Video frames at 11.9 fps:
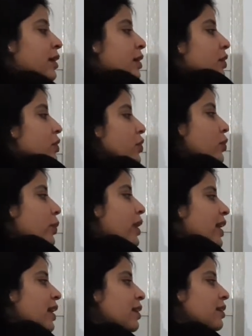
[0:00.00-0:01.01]

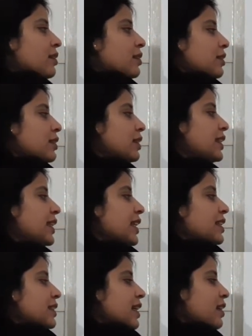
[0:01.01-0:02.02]
3
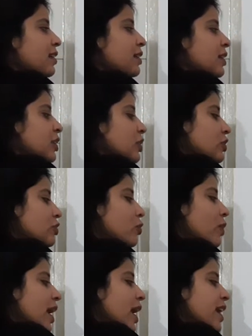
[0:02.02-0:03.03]
30s are, so
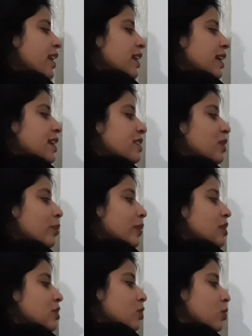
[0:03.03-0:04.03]
n is
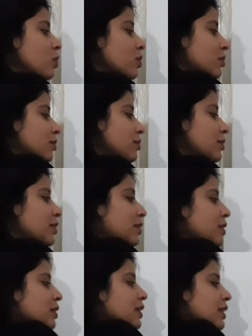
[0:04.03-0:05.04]
equals to
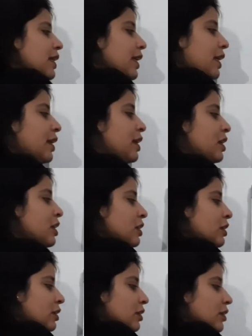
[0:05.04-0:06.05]
30.
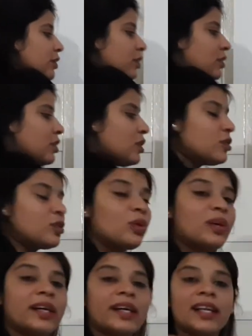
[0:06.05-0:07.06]

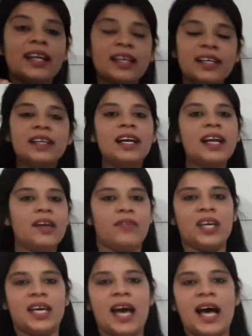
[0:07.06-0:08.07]
So clearly
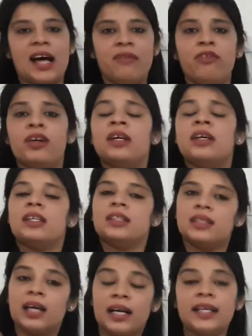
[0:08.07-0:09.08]
we have
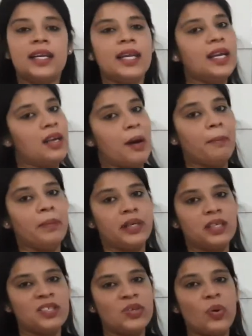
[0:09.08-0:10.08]
30
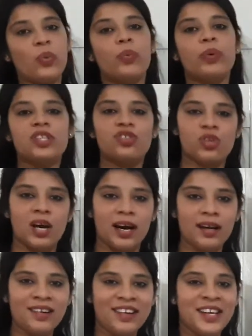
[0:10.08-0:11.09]
numbers which
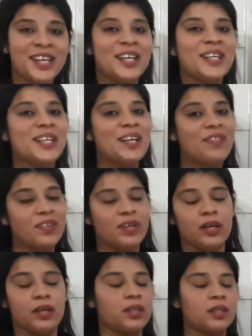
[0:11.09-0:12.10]
are,
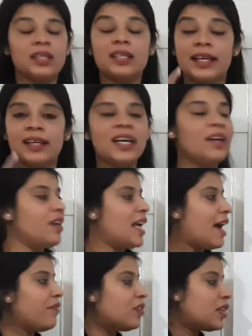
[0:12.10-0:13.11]
clearly we
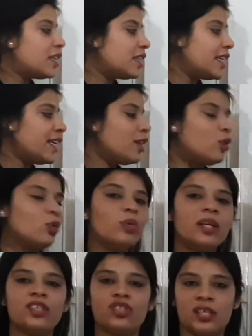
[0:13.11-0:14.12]
have
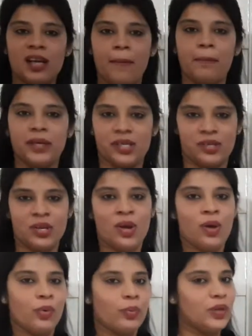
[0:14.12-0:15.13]
32 digit numbers
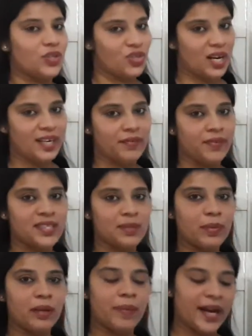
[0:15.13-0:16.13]
which are
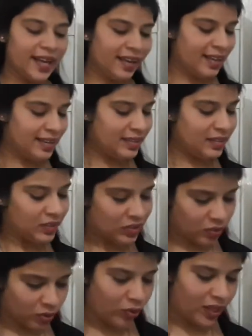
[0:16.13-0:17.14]
divisible by
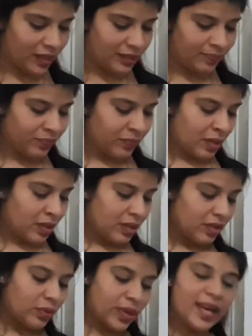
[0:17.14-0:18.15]
3.
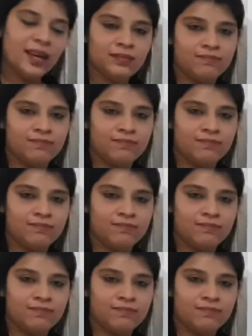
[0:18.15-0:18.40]
Okay,